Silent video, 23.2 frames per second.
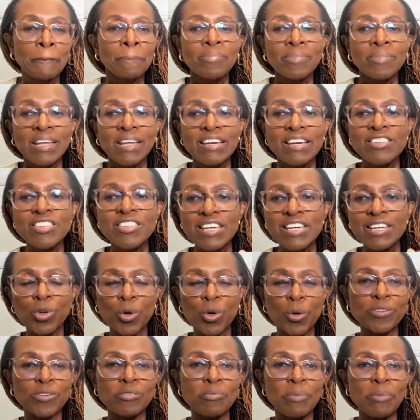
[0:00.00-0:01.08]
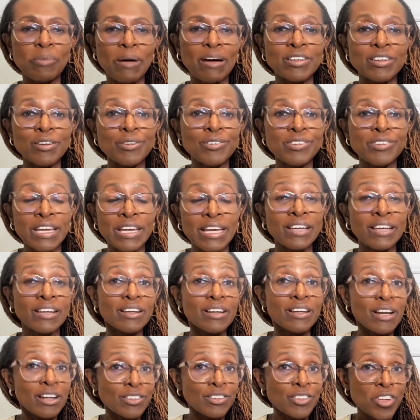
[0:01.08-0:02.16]
And she talks about using
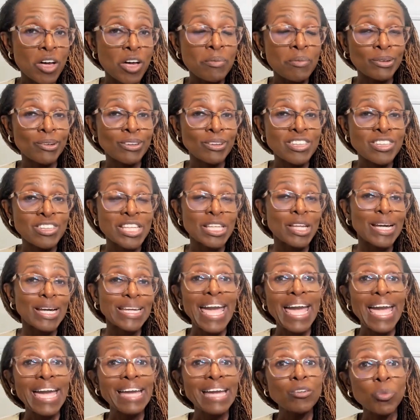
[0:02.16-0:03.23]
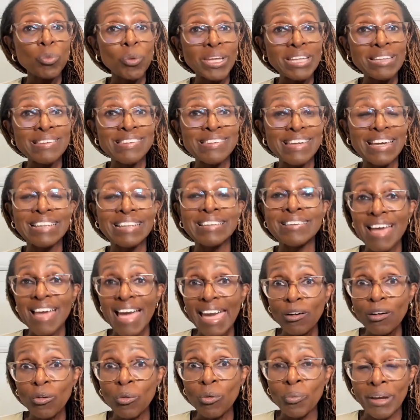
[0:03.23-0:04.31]
terminology like headwinds and
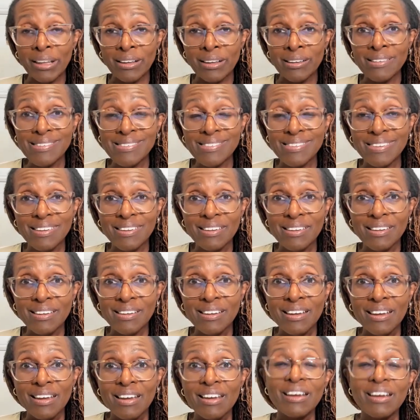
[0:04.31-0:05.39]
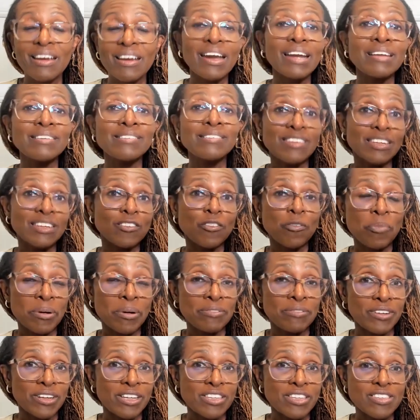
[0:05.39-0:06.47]
tailwinds instead of
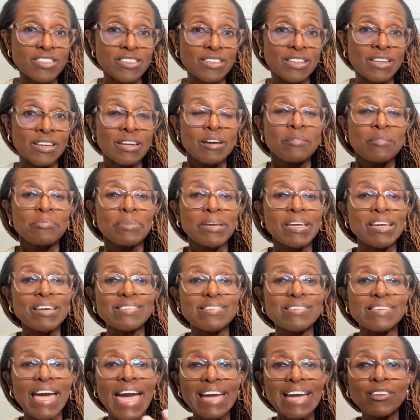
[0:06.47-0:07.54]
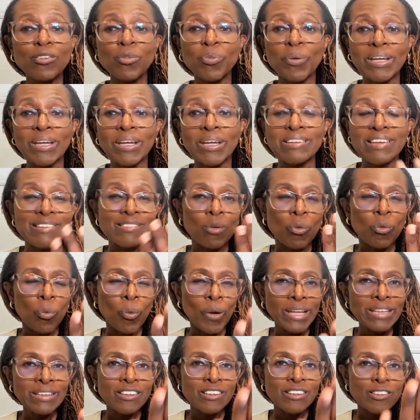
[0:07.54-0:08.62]
privilege, because a headwind is a
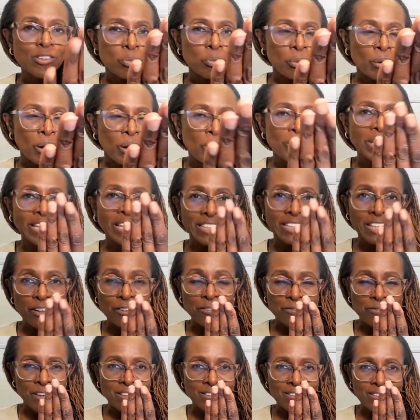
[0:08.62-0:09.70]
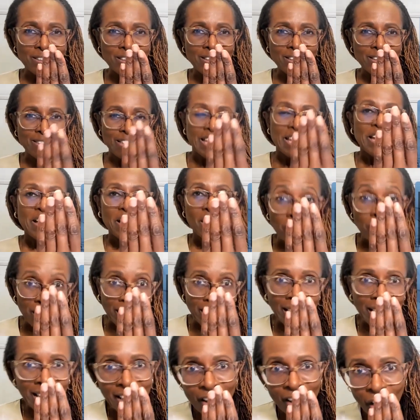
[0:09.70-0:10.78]
wind that's blowing in our faces and
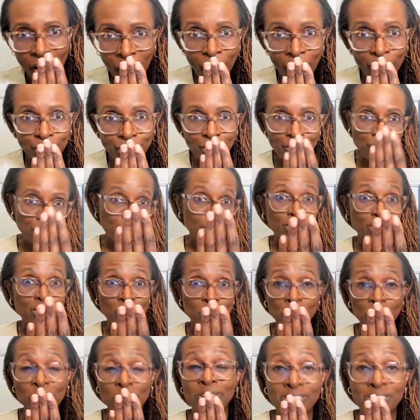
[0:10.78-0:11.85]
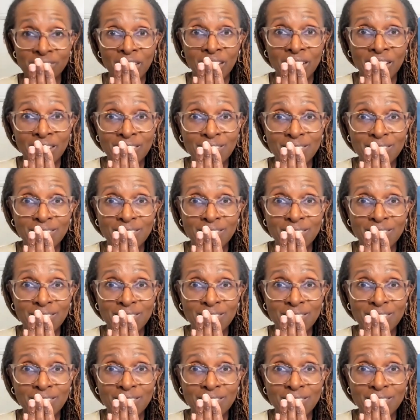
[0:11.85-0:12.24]
making it harder for us to proceed.